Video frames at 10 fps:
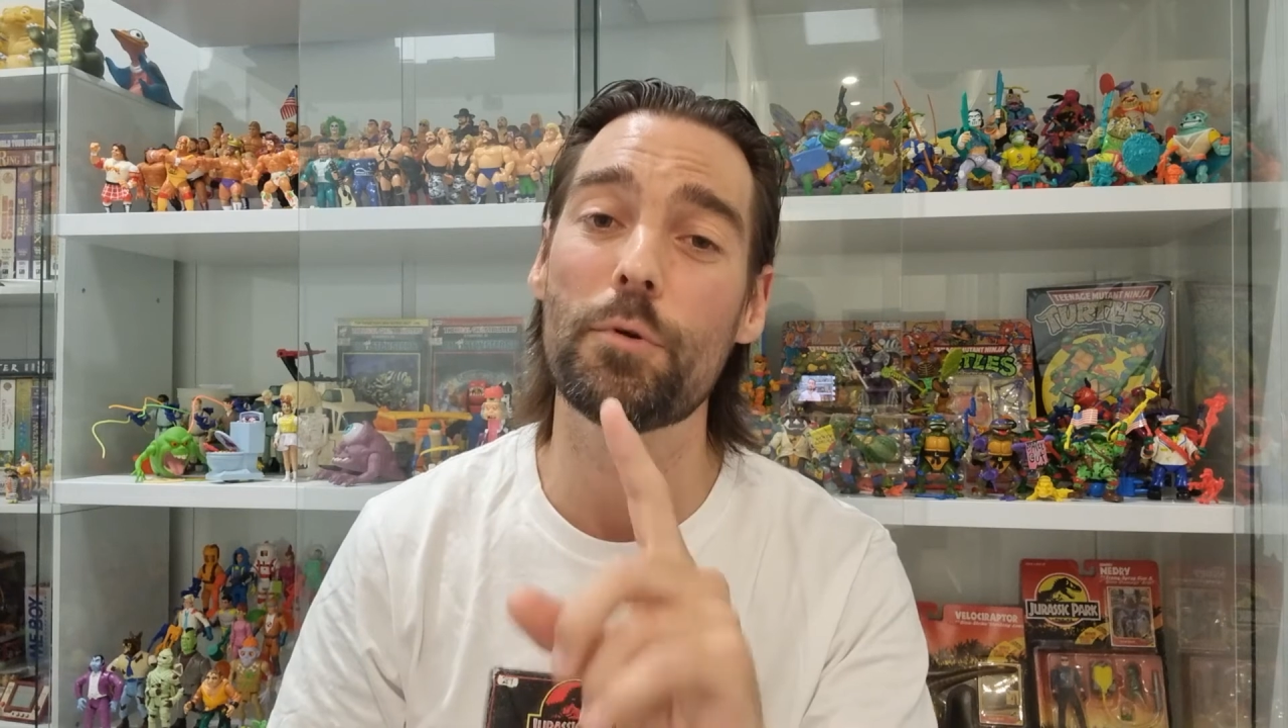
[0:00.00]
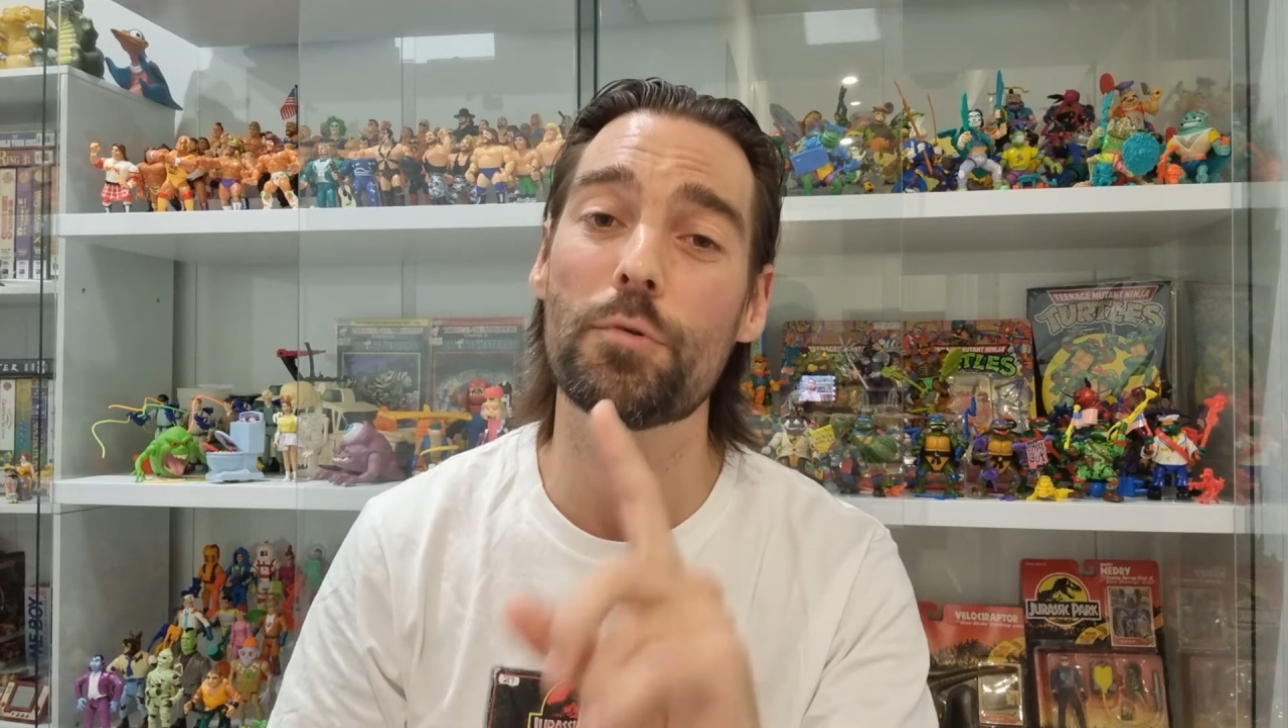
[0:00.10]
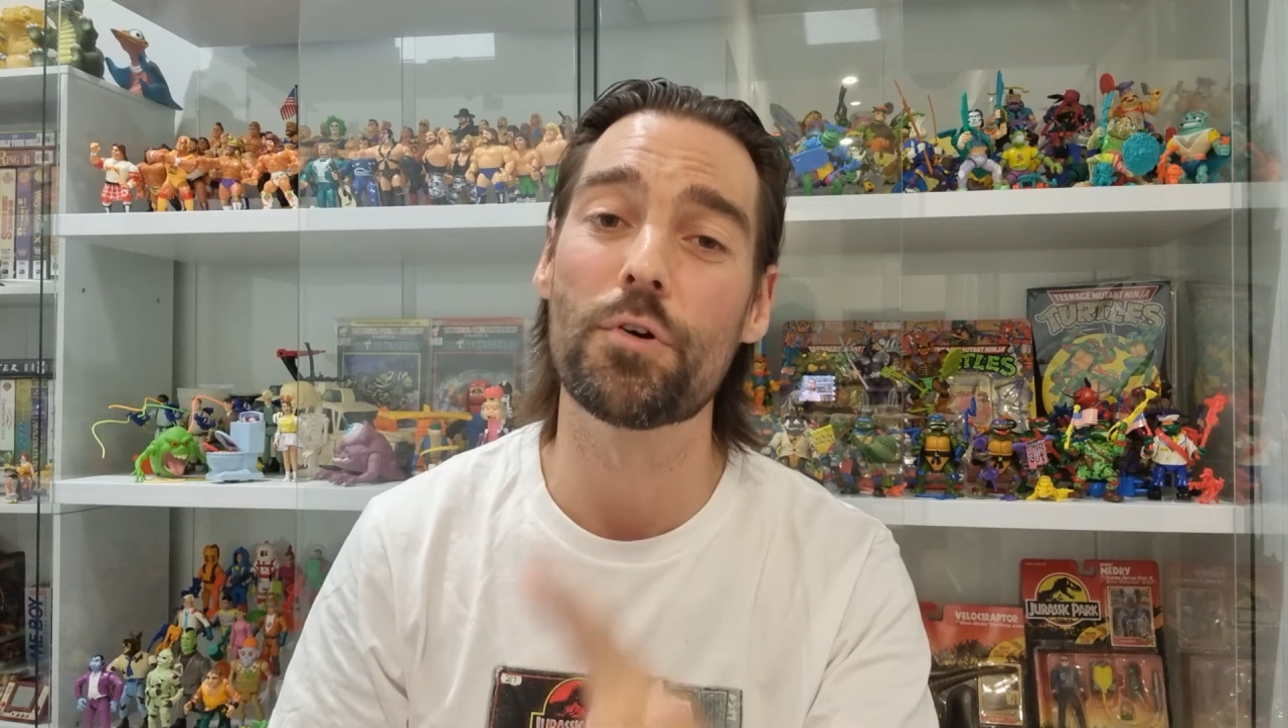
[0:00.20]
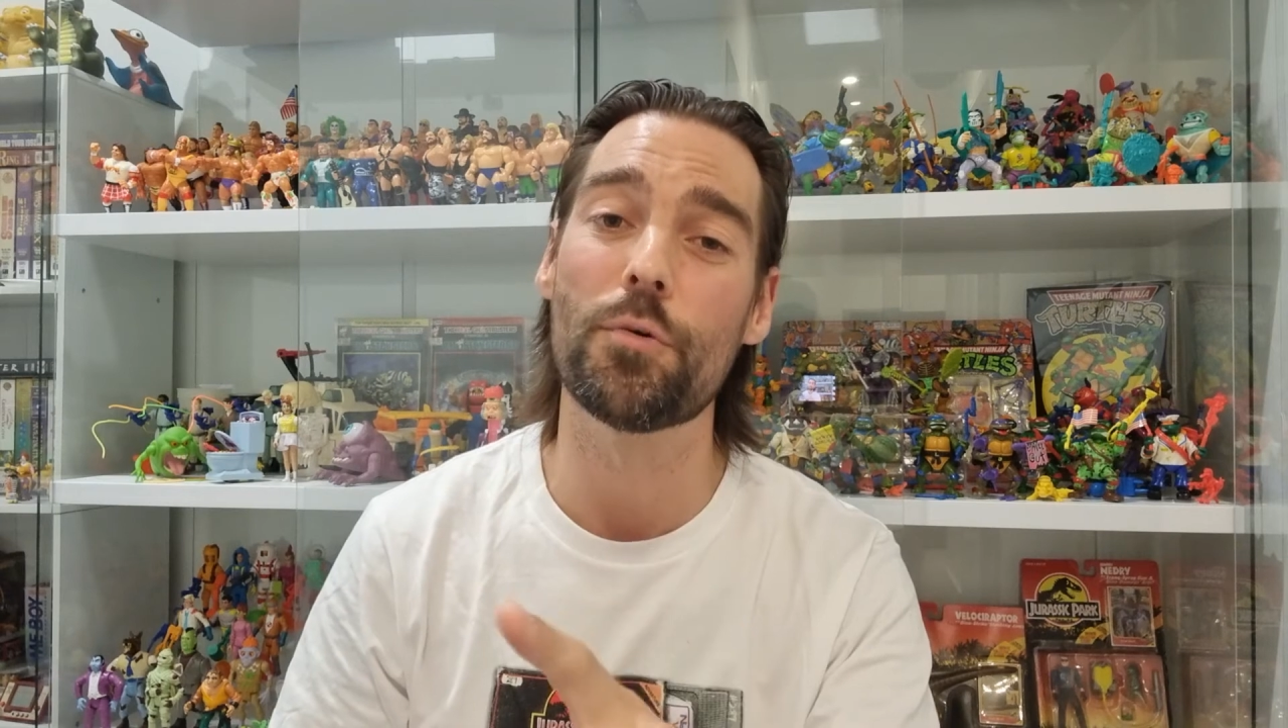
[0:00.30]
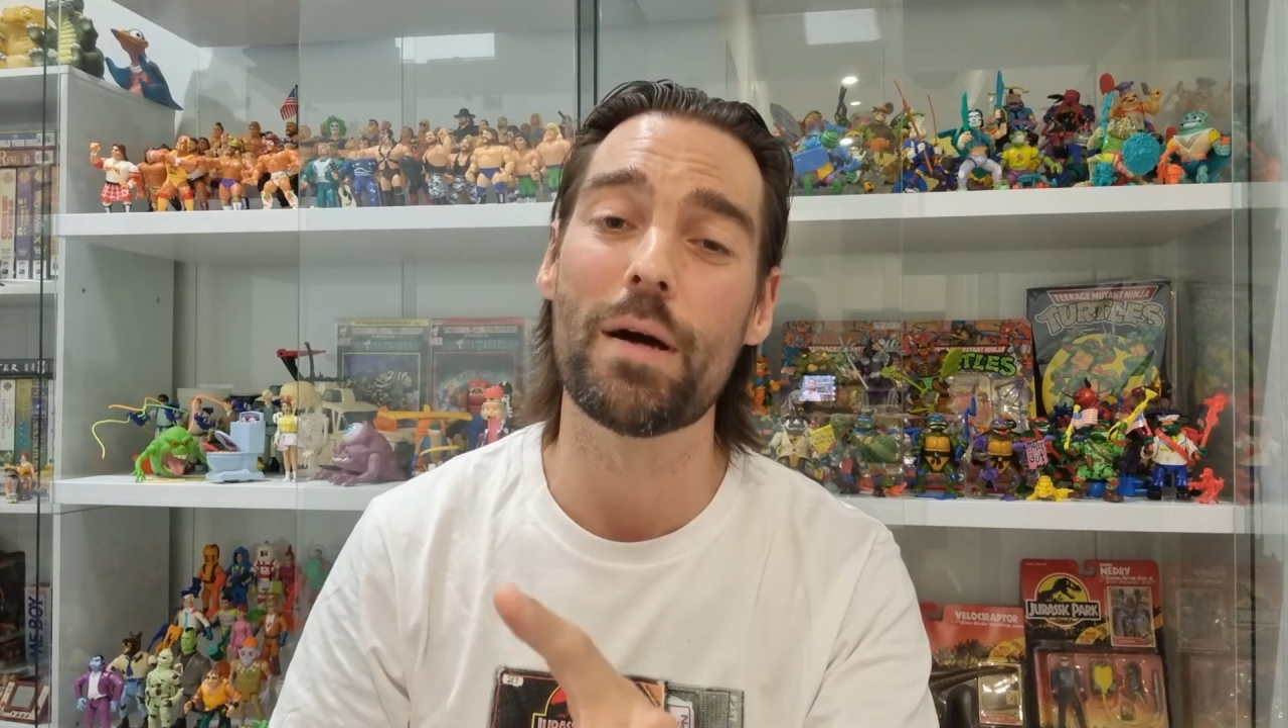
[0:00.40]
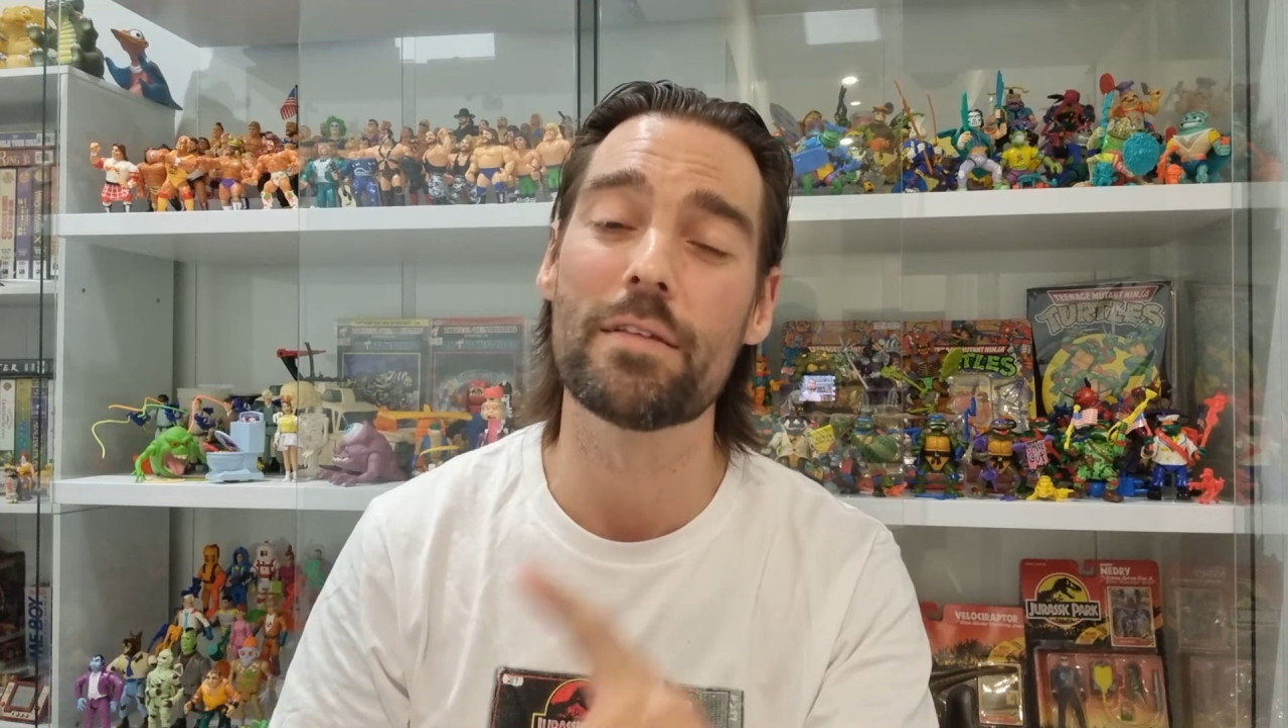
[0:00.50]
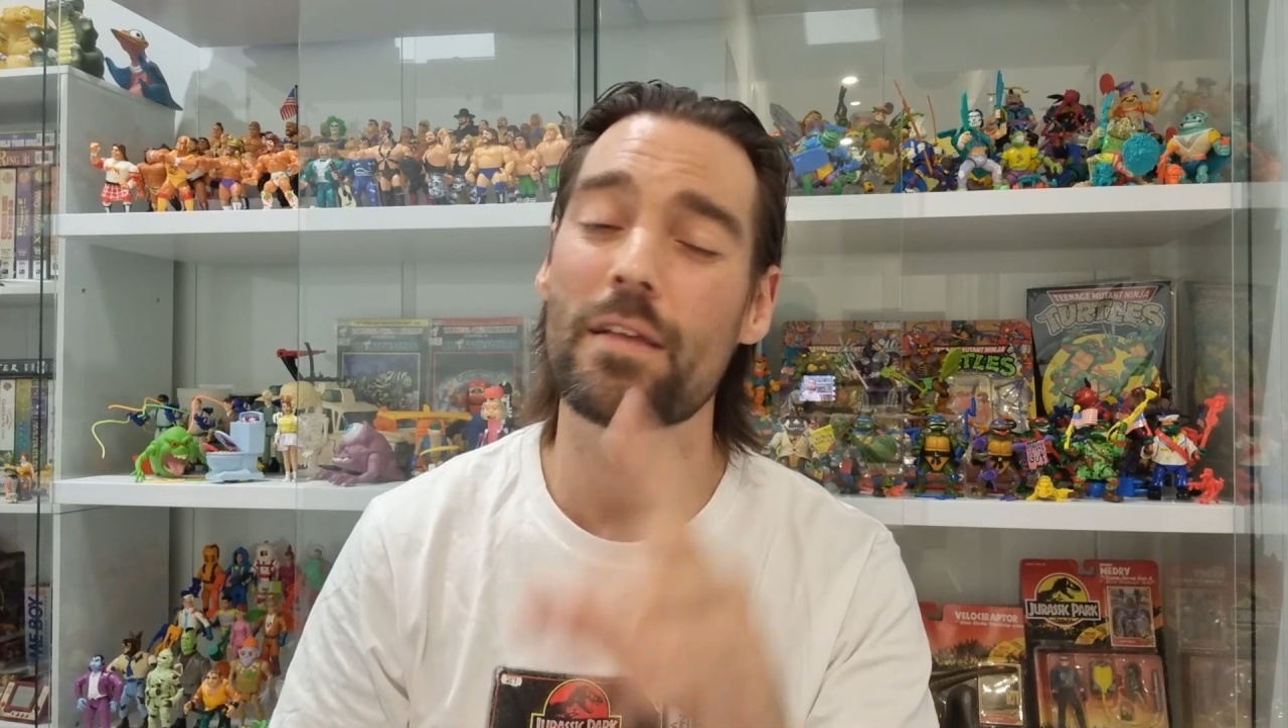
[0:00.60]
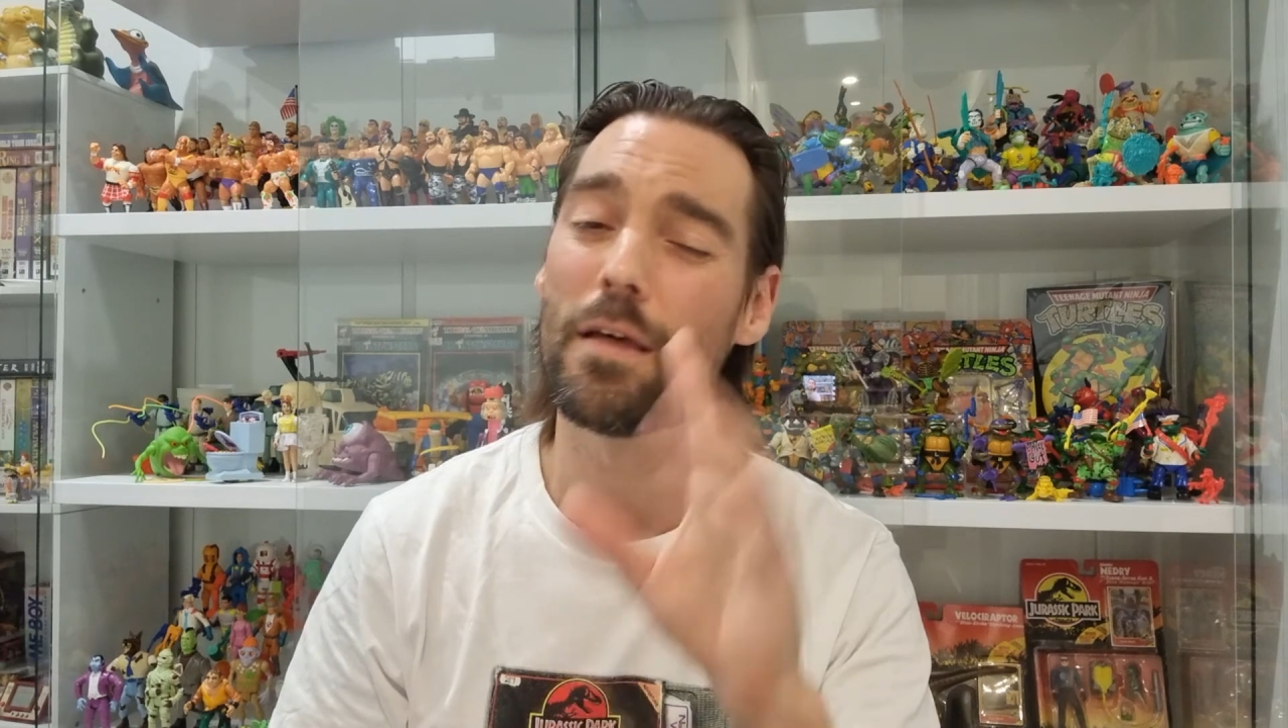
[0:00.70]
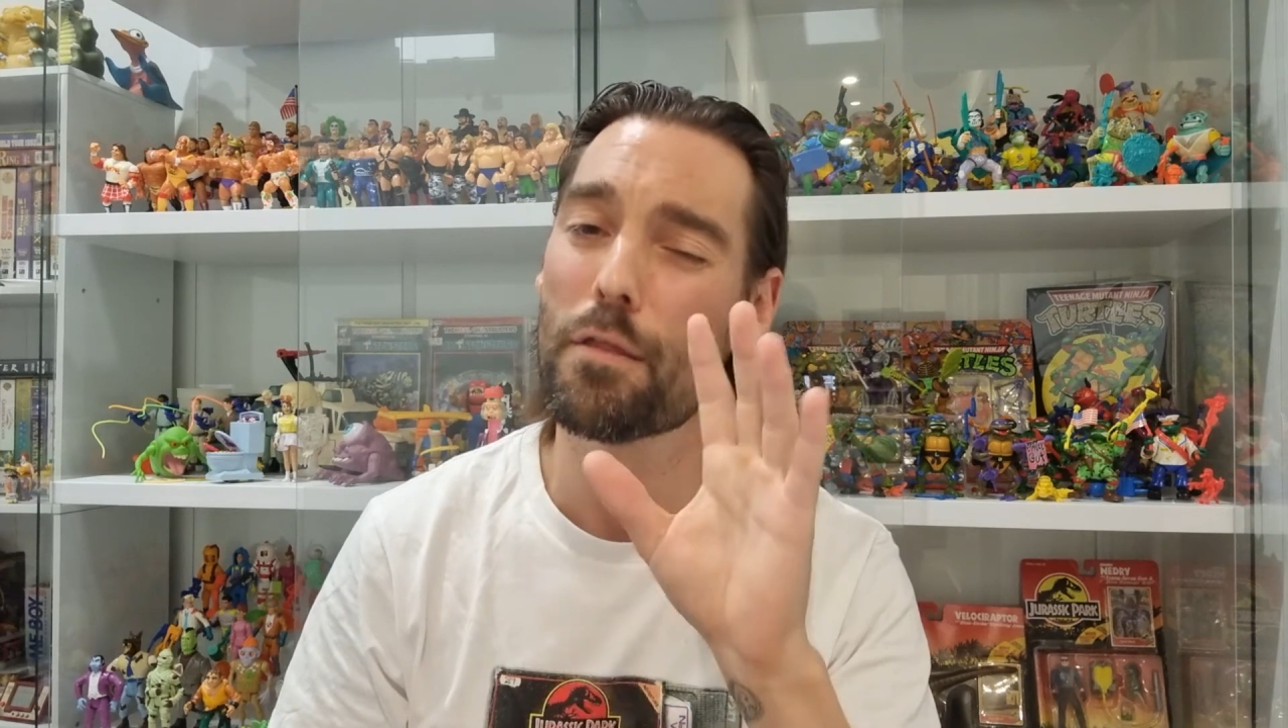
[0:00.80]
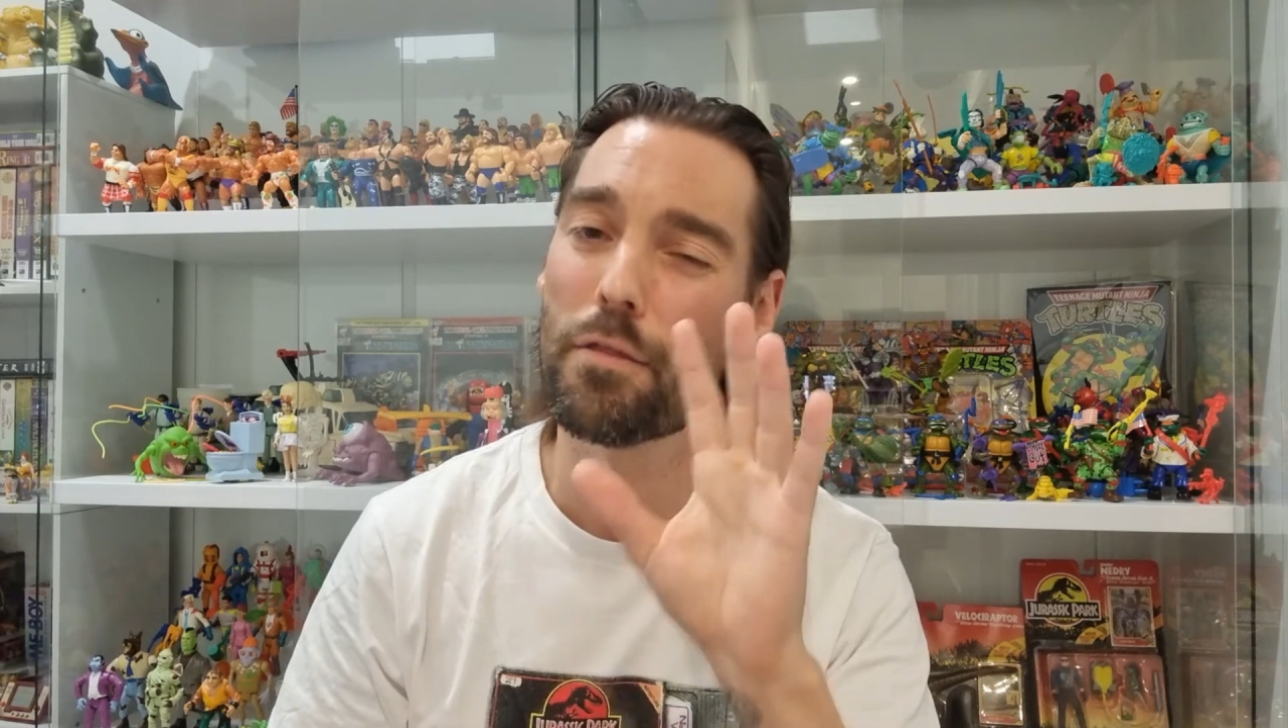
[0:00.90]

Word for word: you as always.